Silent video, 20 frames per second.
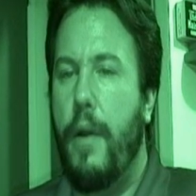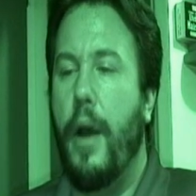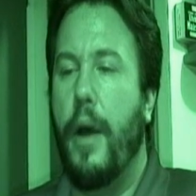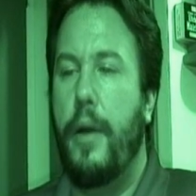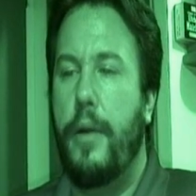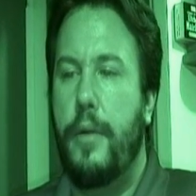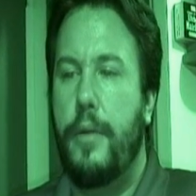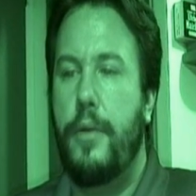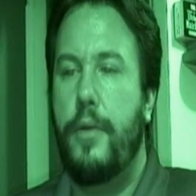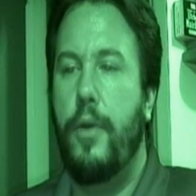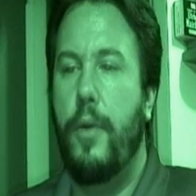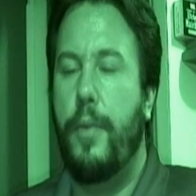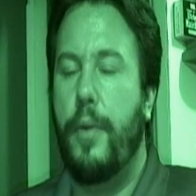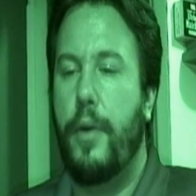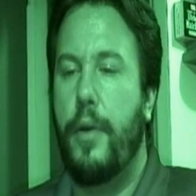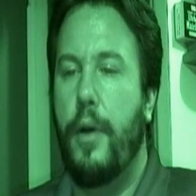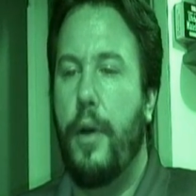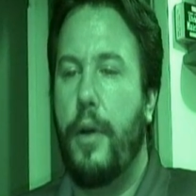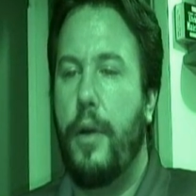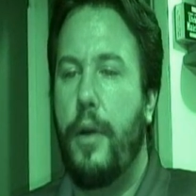Yeah,
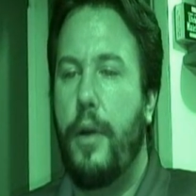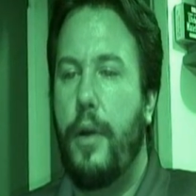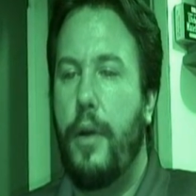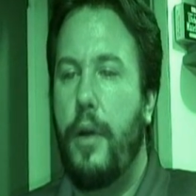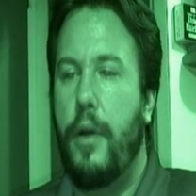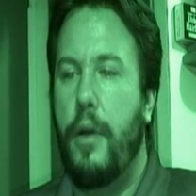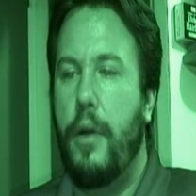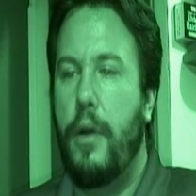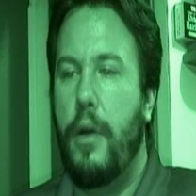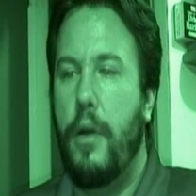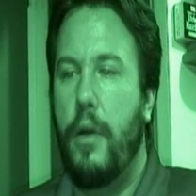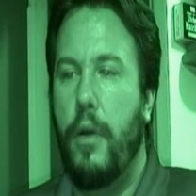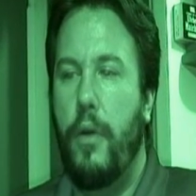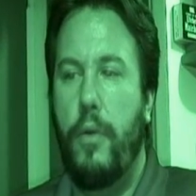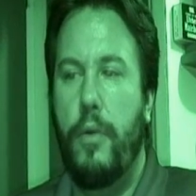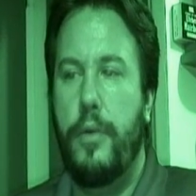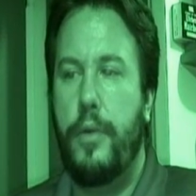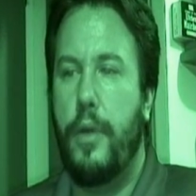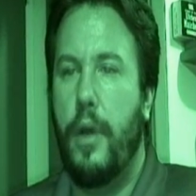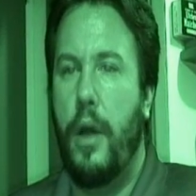Trooper Cook,
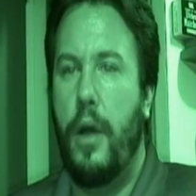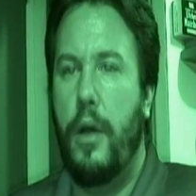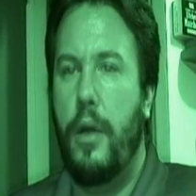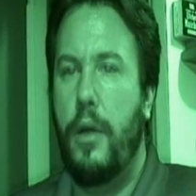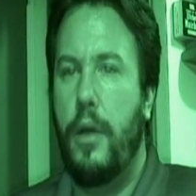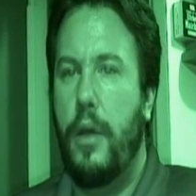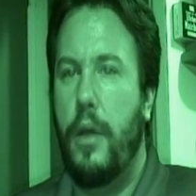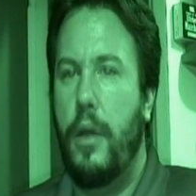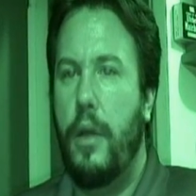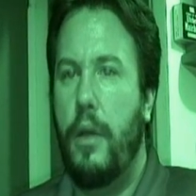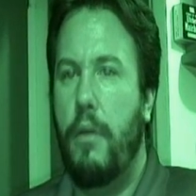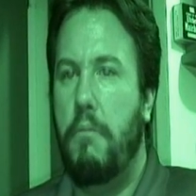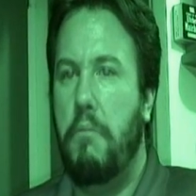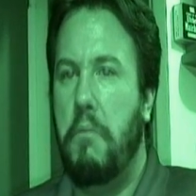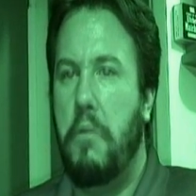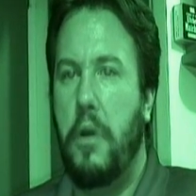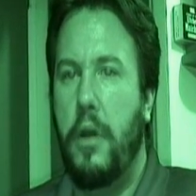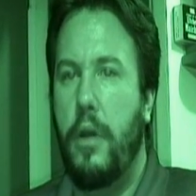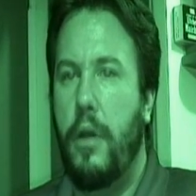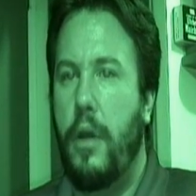who was
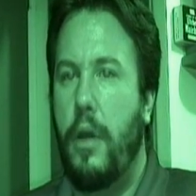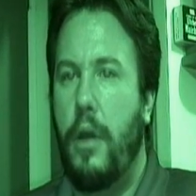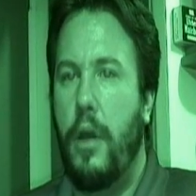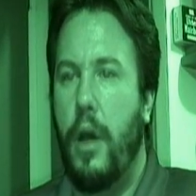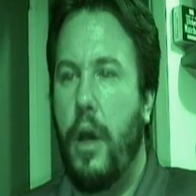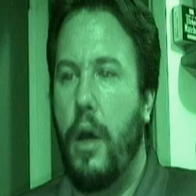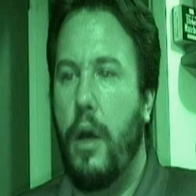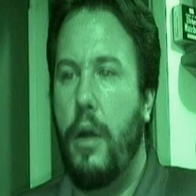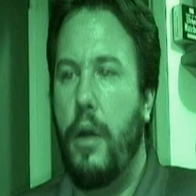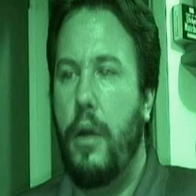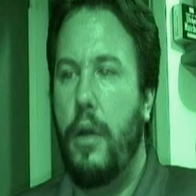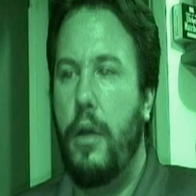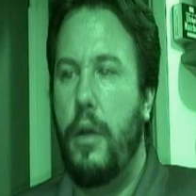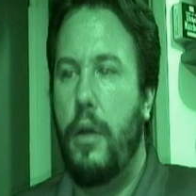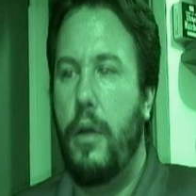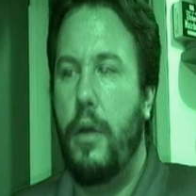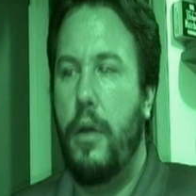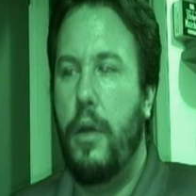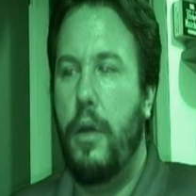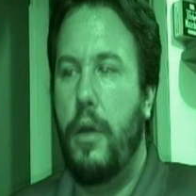really
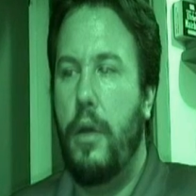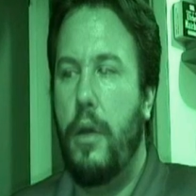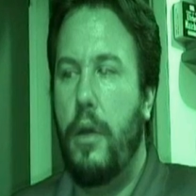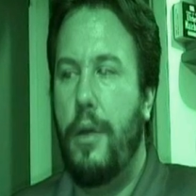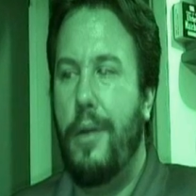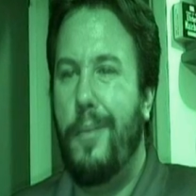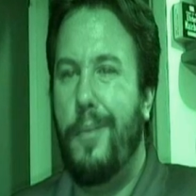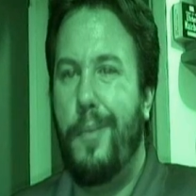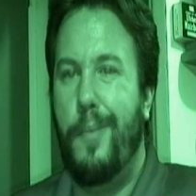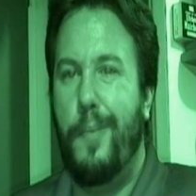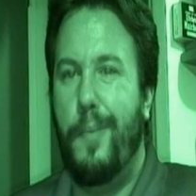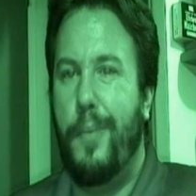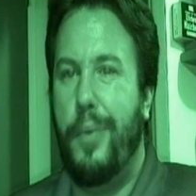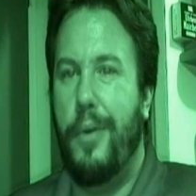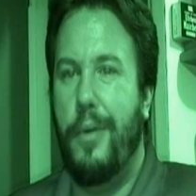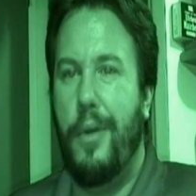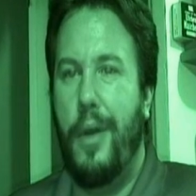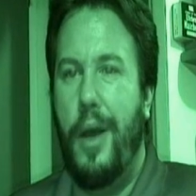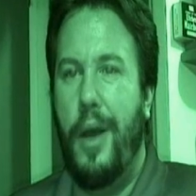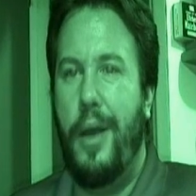
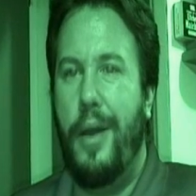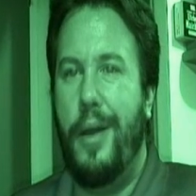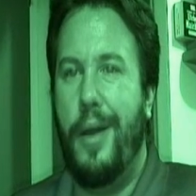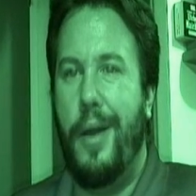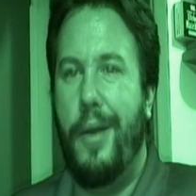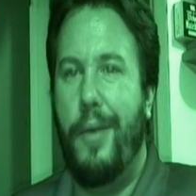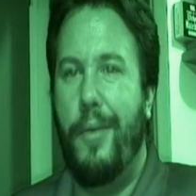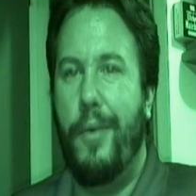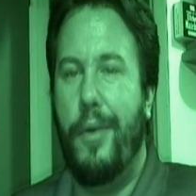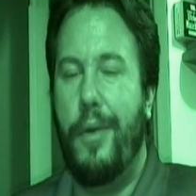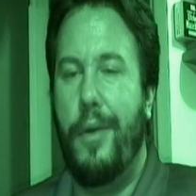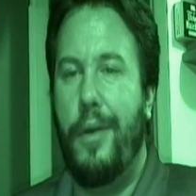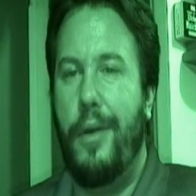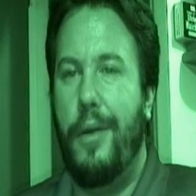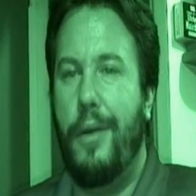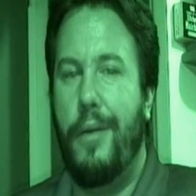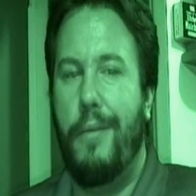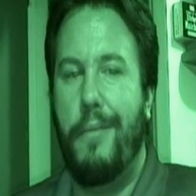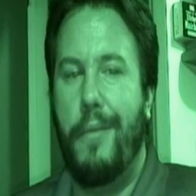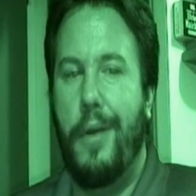polite. I
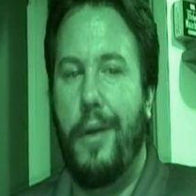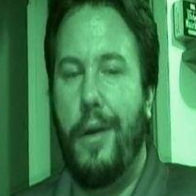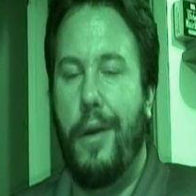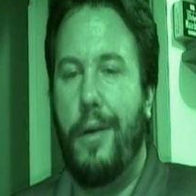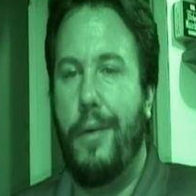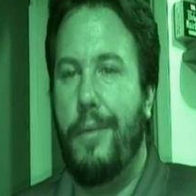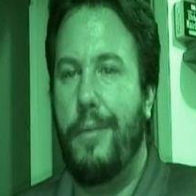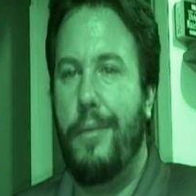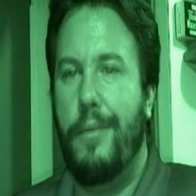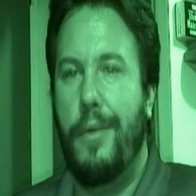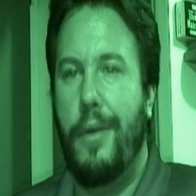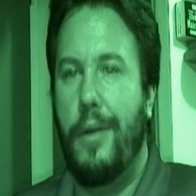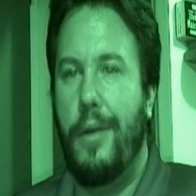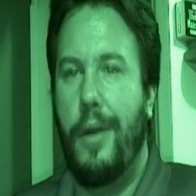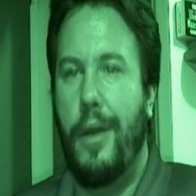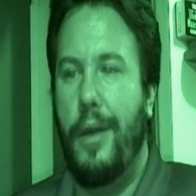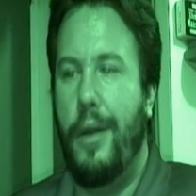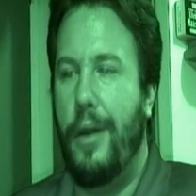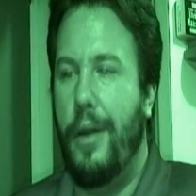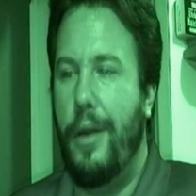really, you know,
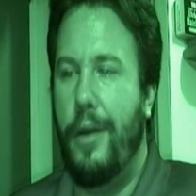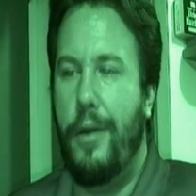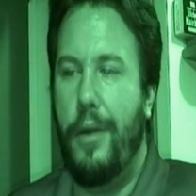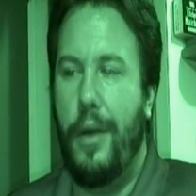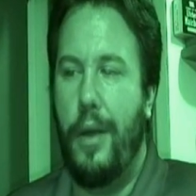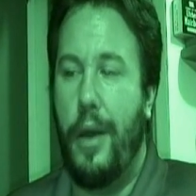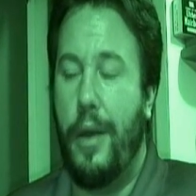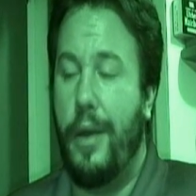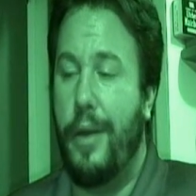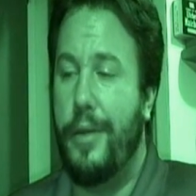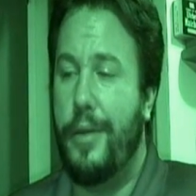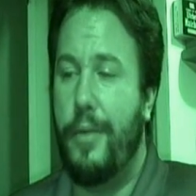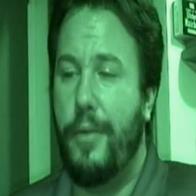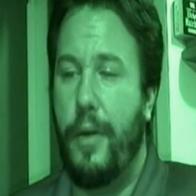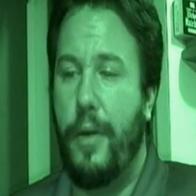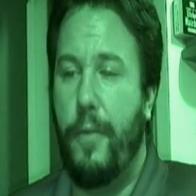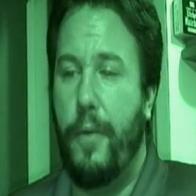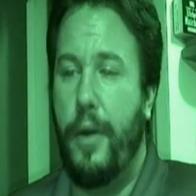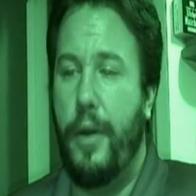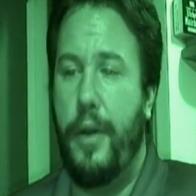he I guess
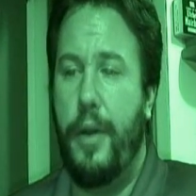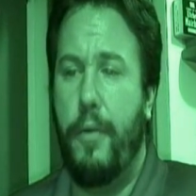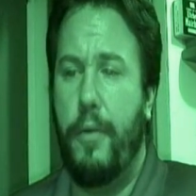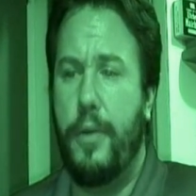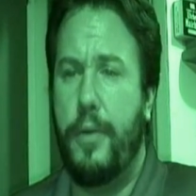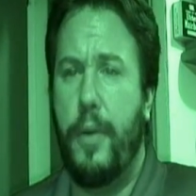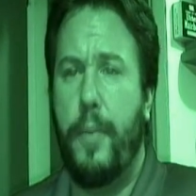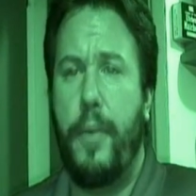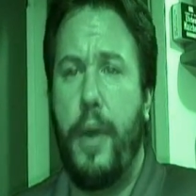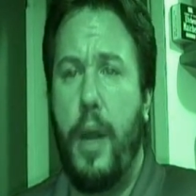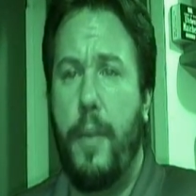what he did was the